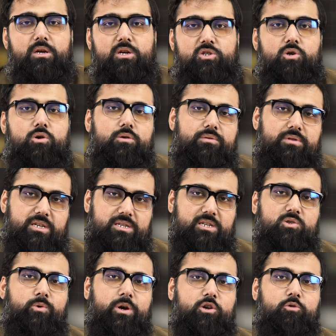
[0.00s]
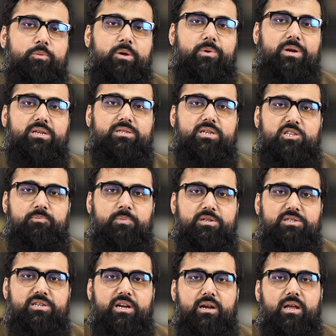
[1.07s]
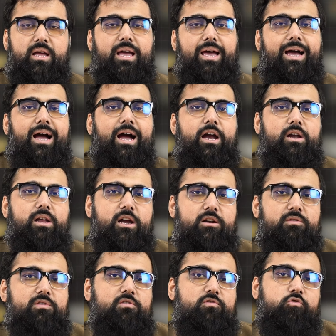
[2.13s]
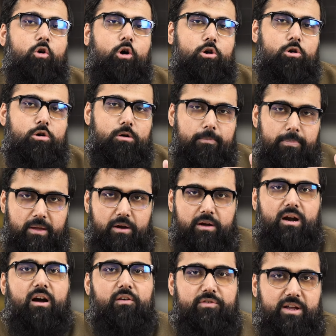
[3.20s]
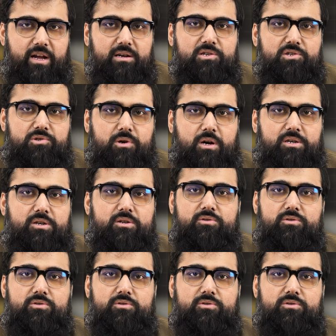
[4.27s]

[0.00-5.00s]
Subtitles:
So this is going to be 26%, and it will follow craft and structure.